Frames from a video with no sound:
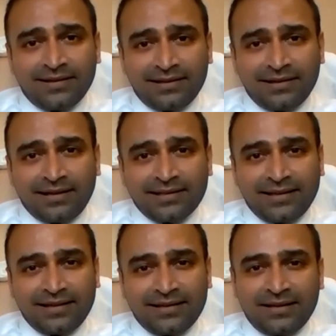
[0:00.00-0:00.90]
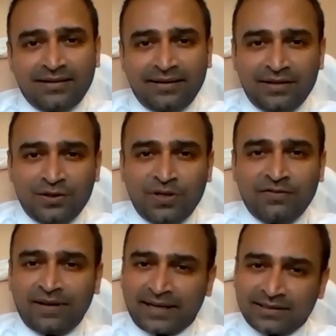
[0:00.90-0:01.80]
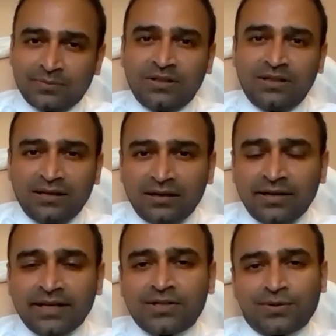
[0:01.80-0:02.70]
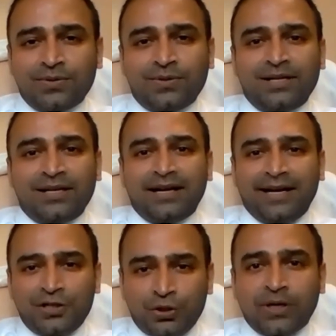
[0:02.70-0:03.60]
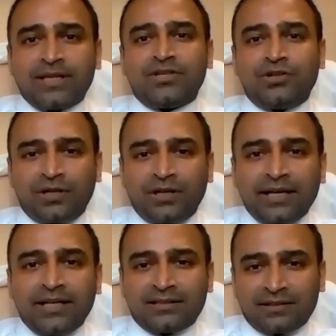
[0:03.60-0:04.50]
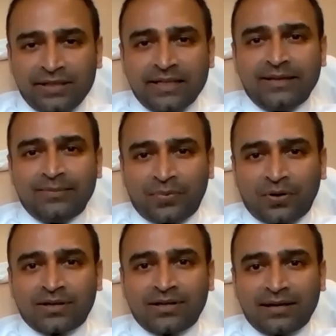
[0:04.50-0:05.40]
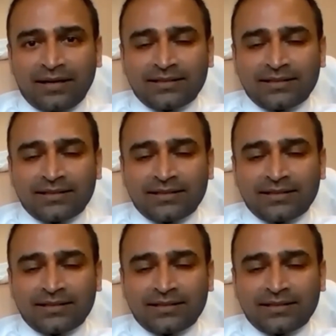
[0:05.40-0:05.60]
I think learning to be flexible and learning to enjoy the journey is really important.